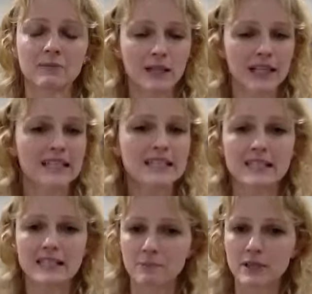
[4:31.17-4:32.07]
Pilates
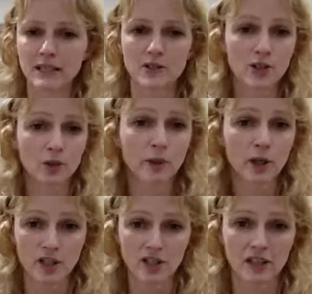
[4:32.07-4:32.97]
is something so
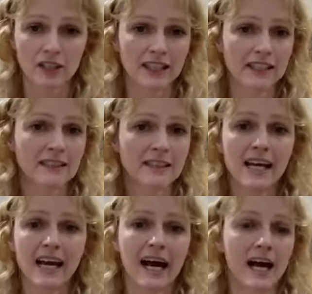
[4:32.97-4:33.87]
personal, and
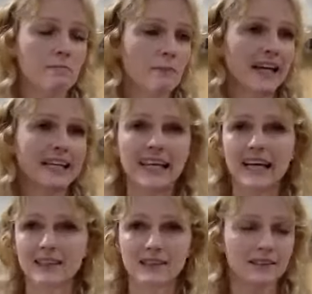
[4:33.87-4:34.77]
I might get